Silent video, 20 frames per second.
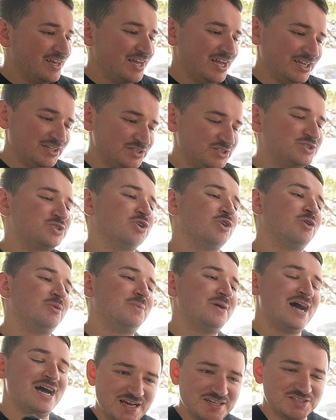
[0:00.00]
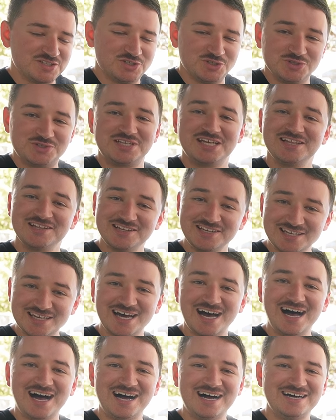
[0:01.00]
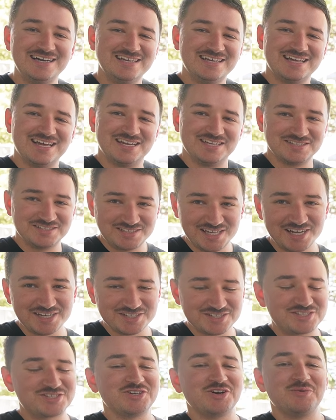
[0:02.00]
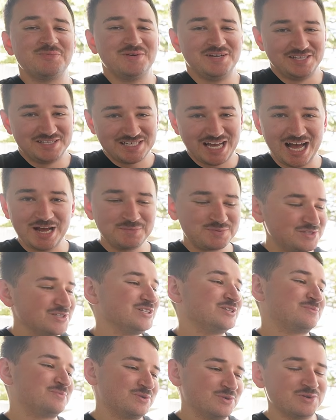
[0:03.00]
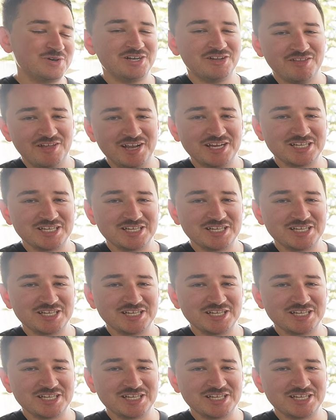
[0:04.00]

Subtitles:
its job. As a utility car, it has done its job. It's absolutely brilliant in that